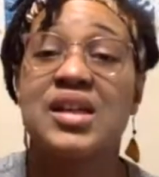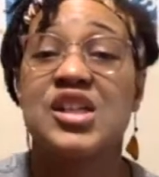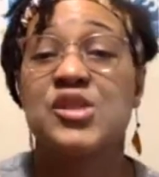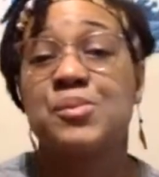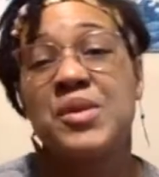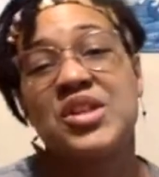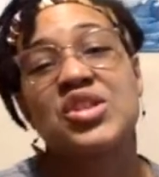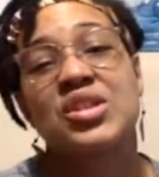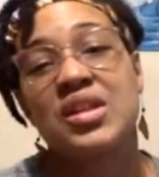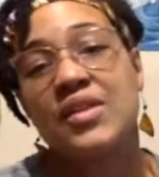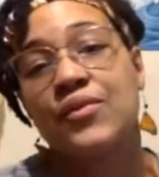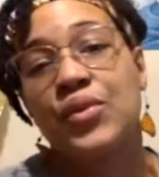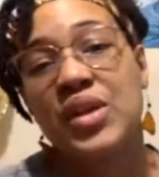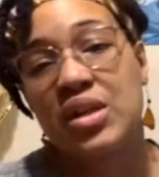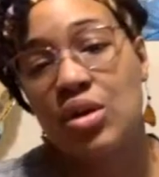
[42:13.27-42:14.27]
especially
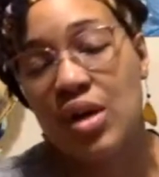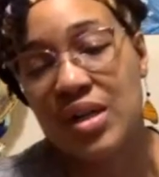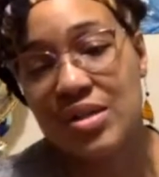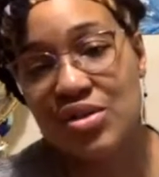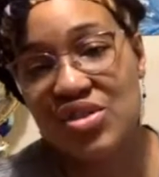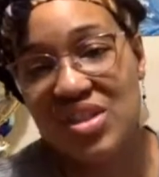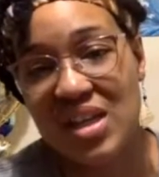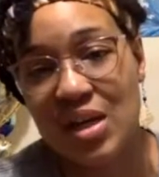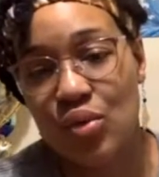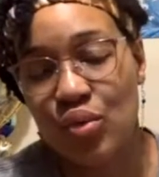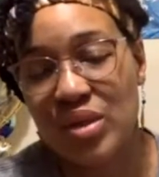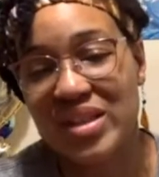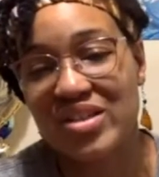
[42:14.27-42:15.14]
if we don't understand what